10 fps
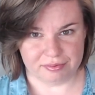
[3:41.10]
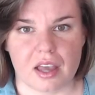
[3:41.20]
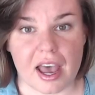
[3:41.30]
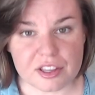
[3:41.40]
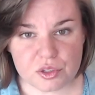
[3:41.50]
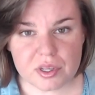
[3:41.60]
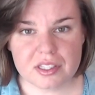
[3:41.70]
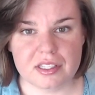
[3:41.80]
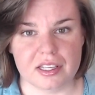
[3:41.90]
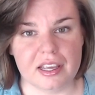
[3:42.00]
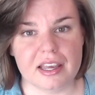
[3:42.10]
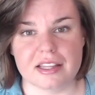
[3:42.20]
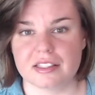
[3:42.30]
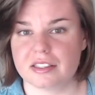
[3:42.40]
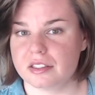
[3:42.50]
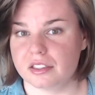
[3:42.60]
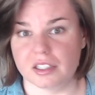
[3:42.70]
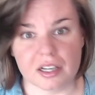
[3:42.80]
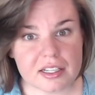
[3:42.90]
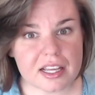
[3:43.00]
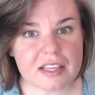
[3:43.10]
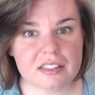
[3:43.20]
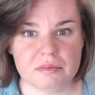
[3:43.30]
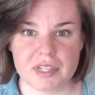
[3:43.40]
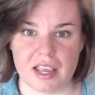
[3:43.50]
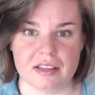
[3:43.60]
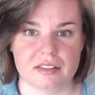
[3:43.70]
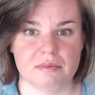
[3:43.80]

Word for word: As you can see, it's going to take some days,